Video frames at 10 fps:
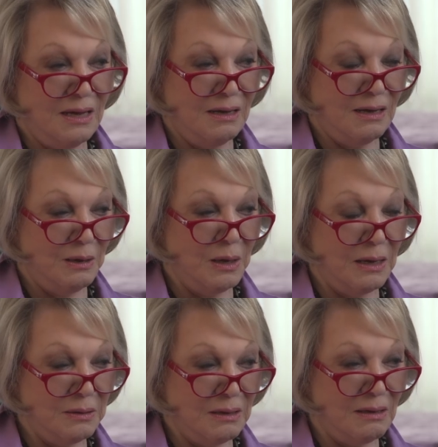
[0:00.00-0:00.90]
Uh,
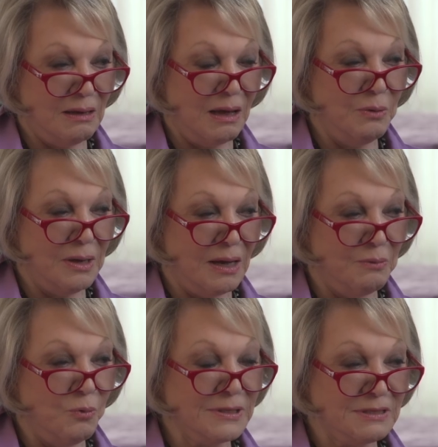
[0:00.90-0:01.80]
I, I I
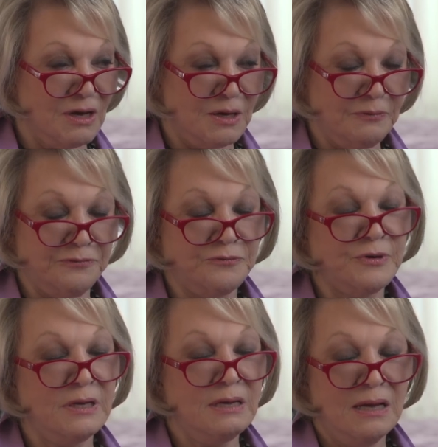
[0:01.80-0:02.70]
once got a
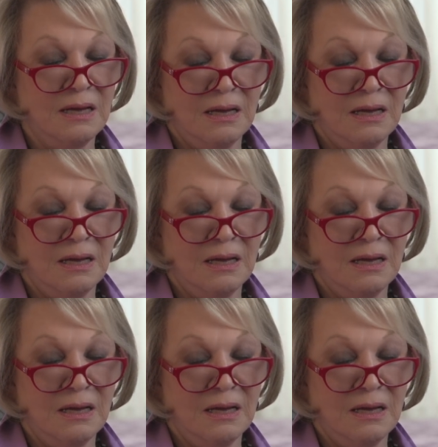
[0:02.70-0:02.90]
free